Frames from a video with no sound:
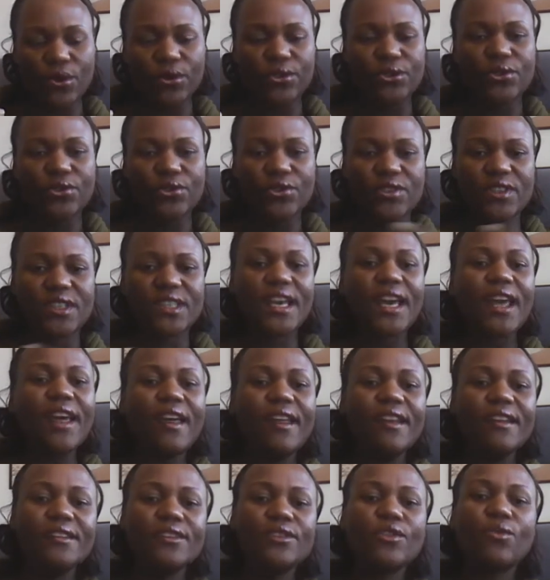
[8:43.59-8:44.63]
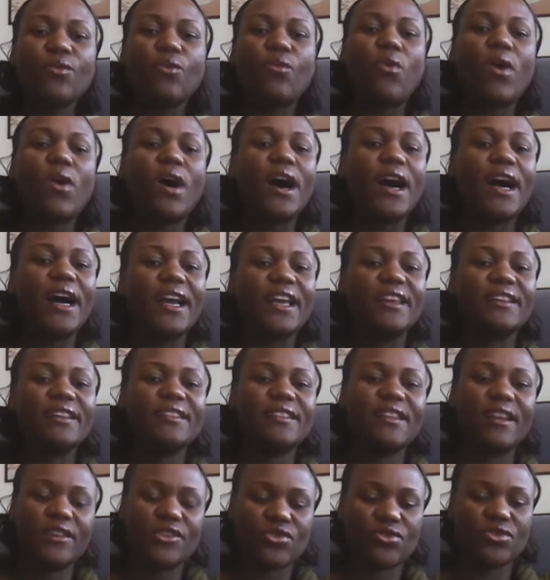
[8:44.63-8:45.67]
understand why
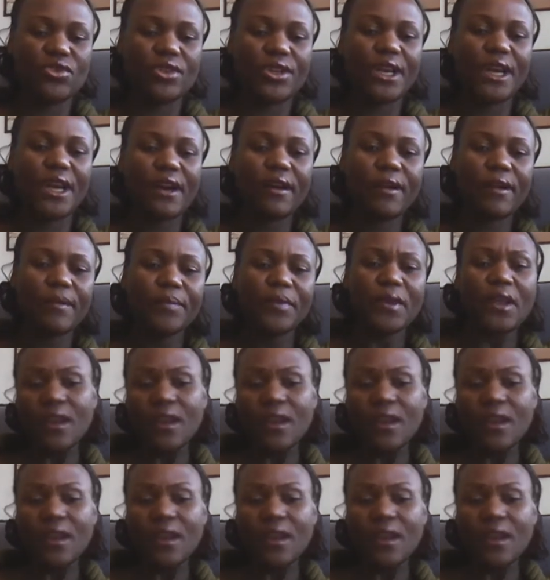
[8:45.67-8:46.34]
they should care.